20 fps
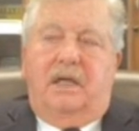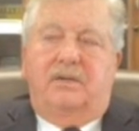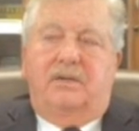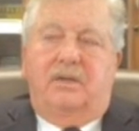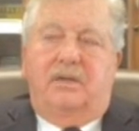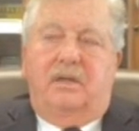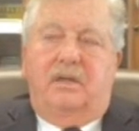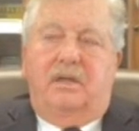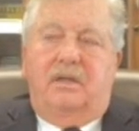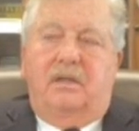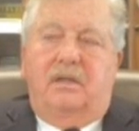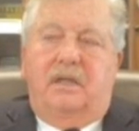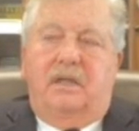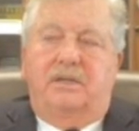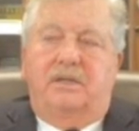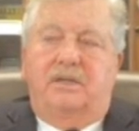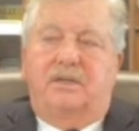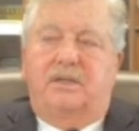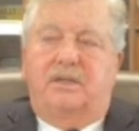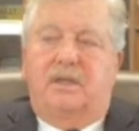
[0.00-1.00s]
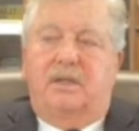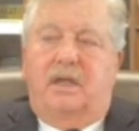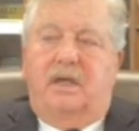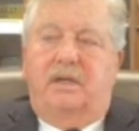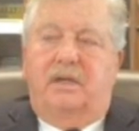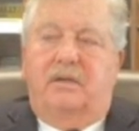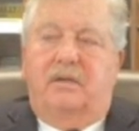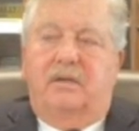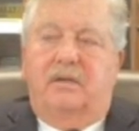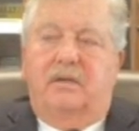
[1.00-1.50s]
Actually, a
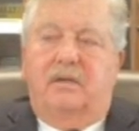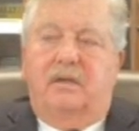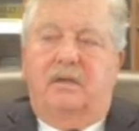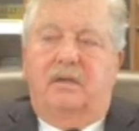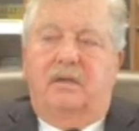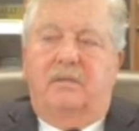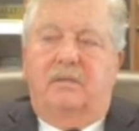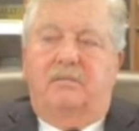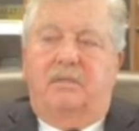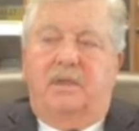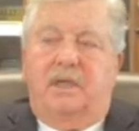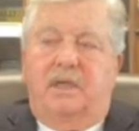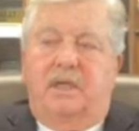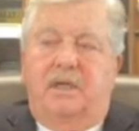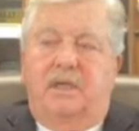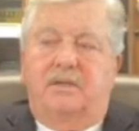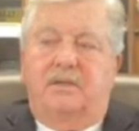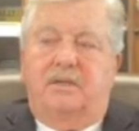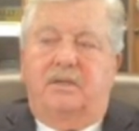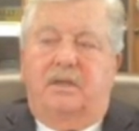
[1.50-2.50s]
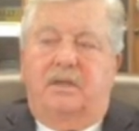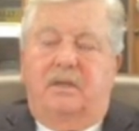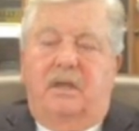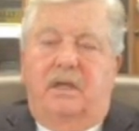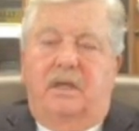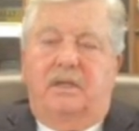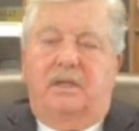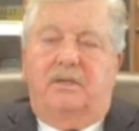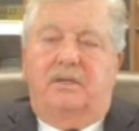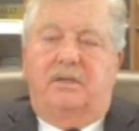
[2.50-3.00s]
legislator, because the
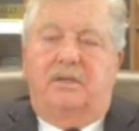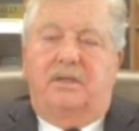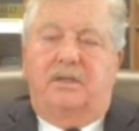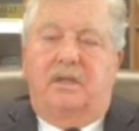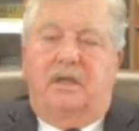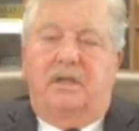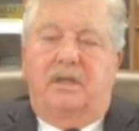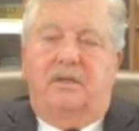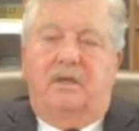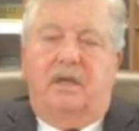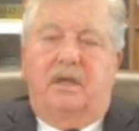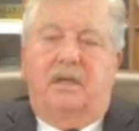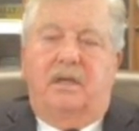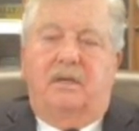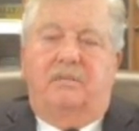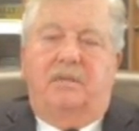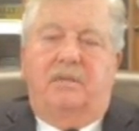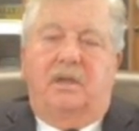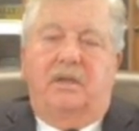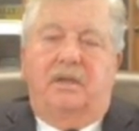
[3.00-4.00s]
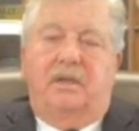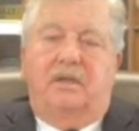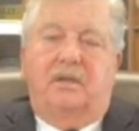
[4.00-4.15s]
legislator had a